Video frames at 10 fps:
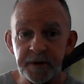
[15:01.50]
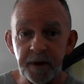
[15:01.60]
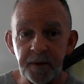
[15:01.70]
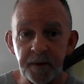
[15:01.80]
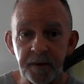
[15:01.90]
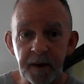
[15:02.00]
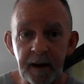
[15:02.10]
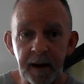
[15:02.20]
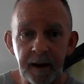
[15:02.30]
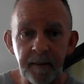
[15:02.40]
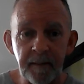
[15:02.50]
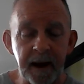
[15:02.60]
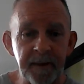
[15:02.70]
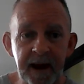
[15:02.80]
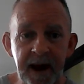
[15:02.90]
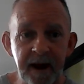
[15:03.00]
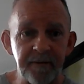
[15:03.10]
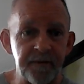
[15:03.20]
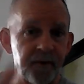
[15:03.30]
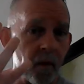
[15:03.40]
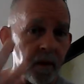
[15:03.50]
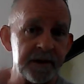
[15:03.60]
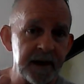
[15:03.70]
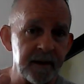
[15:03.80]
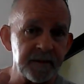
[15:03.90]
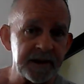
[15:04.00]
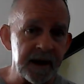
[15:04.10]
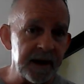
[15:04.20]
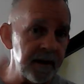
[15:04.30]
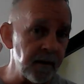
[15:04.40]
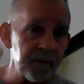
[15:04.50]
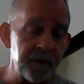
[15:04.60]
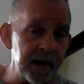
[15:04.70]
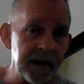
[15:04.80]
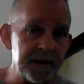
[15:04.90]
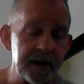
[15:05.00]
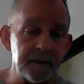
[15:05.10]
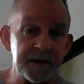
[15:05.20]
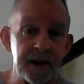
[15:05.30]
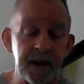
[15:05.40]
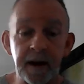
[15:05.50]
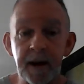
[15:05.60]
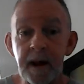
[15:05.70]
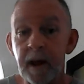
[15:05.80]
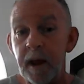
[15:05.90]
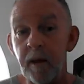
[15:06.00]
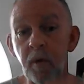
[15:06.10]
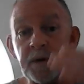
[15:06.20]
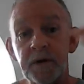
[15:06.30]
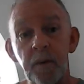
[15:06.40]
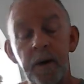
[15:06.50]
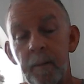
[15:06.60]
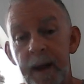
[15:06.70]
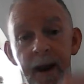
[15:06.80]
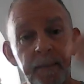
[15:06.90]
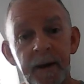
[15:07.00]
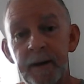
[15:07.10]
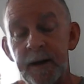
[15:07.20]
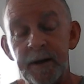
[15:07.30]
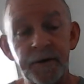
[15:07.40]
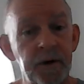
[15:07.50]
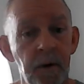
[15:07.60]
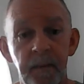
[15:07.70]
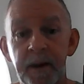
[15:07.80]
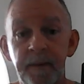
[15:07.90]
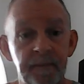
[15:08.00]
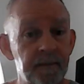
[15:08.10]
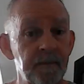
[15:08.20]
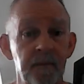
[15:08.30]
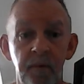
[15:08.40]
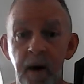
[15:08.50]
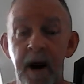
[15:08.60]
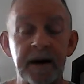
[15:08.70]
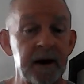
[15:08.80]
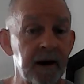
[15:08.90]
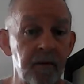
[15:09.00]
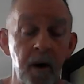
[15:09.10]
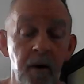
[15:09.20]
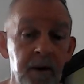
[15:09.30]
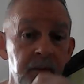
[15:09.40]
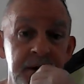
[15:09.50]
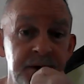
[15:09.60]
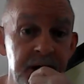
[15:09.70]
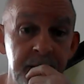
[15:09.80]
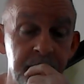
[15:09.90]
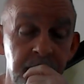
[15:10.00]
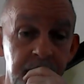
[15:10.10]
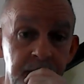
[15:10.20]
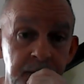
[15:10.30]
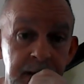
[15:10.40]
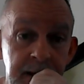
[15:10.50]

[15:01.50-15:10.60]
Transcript: school, maybe have four attempts at it or three attempts at it. And what's going to end up happening is you're going to be rocking and rolling with the jump rope.